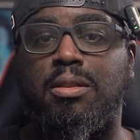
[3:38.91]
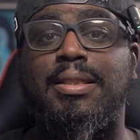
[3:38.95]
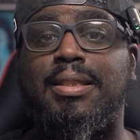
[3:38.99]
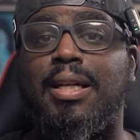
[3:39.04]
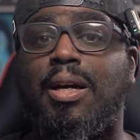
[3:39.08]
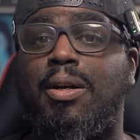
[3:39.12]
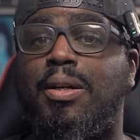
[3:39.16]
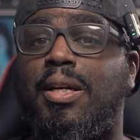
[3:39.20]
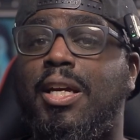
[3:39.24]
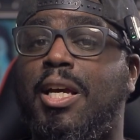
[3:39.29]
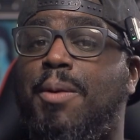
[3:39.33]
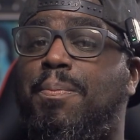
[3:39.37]

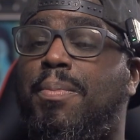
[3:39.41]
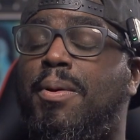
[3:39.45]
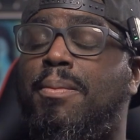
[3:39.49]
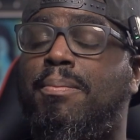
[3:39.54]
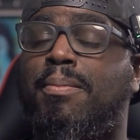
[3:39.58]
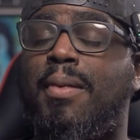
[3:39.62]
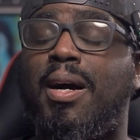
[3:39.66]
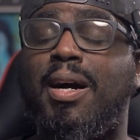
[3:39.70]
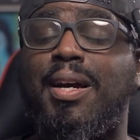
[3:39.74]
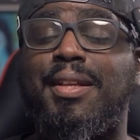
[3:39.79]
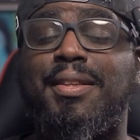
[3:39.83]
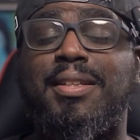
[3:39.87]
Now keep in
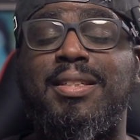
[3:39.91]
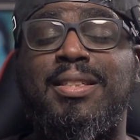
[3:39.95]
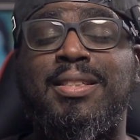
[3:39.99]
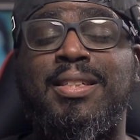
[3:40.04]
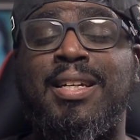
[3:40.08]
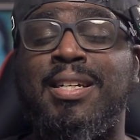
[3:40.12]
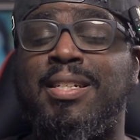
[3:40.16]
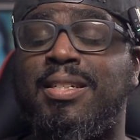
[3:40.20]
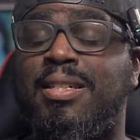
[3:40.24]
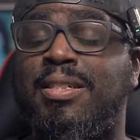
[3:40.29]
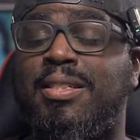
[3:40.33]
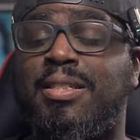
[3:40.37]
mind, this
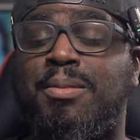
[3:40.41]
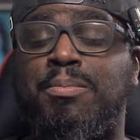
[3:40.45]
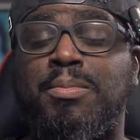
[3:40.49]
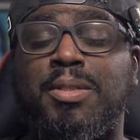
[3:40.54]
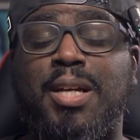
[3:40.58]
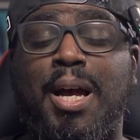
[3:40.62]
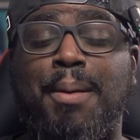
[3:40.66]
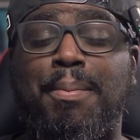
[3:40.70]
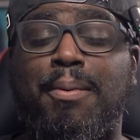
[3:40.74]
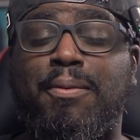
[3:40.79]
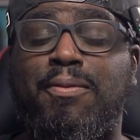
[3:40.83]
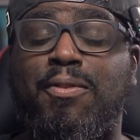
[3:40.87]
isn't some
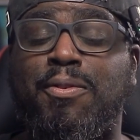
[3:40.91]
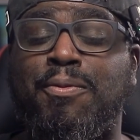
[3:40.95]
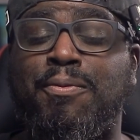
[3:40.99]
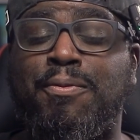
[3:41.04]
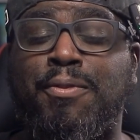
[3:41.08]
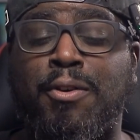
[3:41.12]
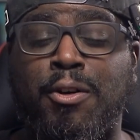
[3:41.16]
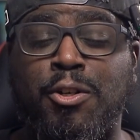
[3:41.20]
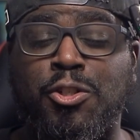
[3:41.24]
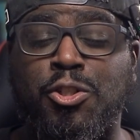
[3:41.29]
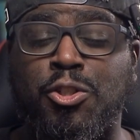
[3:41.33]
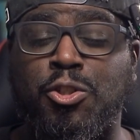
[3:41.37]
type of
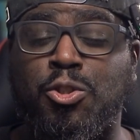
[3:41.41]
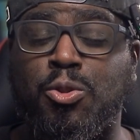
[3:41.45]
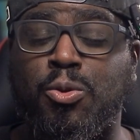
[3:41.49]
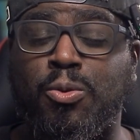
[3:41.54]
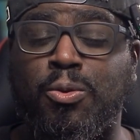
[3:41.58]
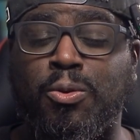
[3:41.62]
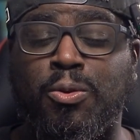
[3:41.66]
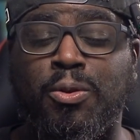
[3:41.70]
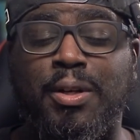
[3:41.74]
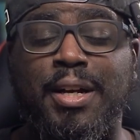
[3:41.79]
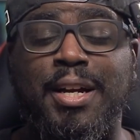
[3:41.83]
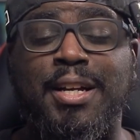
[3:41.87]
conversion
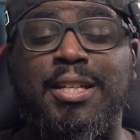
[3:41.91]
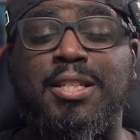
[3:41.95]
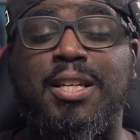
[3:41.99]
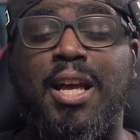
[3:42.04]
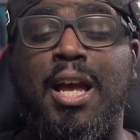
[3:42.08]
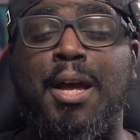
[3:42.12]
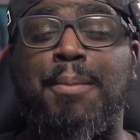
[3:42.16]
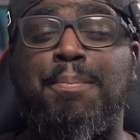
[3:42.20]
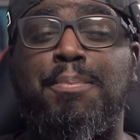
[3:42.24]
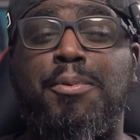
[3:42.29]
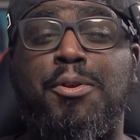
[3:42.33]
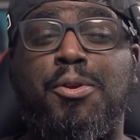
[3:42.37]
tool, it's
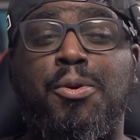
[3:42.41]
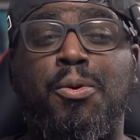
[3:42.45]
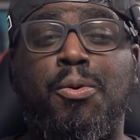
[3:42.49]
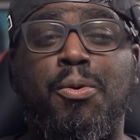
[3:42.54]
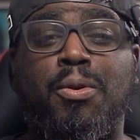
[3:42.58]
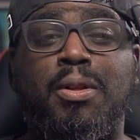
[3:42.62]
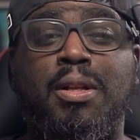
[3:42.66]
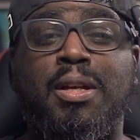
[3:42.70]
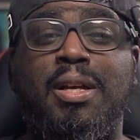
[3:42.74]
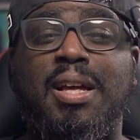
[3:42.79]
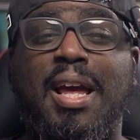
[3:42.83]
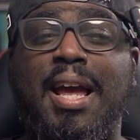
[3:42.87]
a
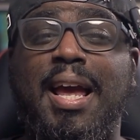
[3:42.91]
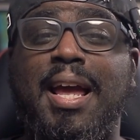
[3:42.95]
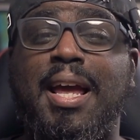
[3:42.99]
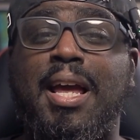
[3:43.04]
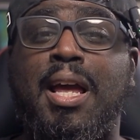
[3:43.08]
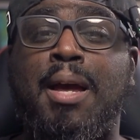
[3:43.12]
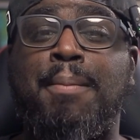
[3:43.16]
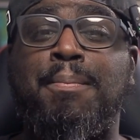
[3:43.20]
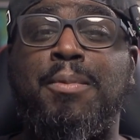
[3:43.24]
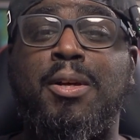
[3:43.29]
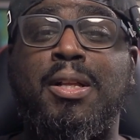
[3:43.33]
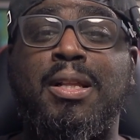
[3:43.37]
purely
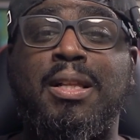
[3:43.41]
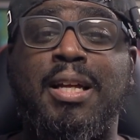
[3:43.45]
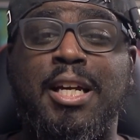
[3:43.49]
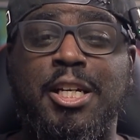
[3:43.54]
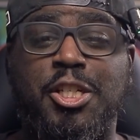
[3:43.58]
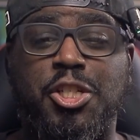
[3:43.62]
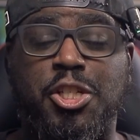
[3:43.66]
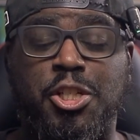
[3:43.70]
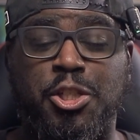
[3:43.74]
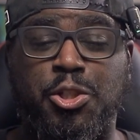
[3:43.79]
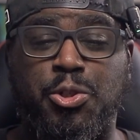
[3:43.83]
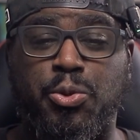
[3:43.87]

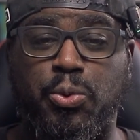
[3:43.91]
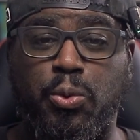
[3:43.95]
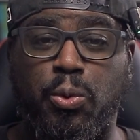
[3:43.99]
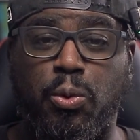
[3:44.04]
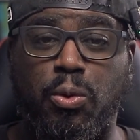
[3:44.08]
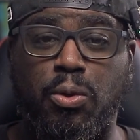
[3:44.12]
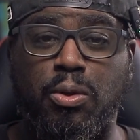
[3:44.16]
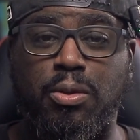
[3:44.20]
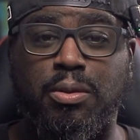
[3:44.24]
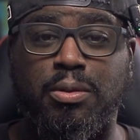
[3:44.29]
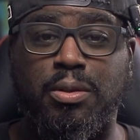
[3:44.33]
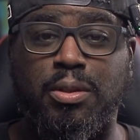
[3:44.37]
emulation
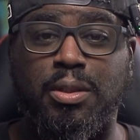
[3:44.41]
tool.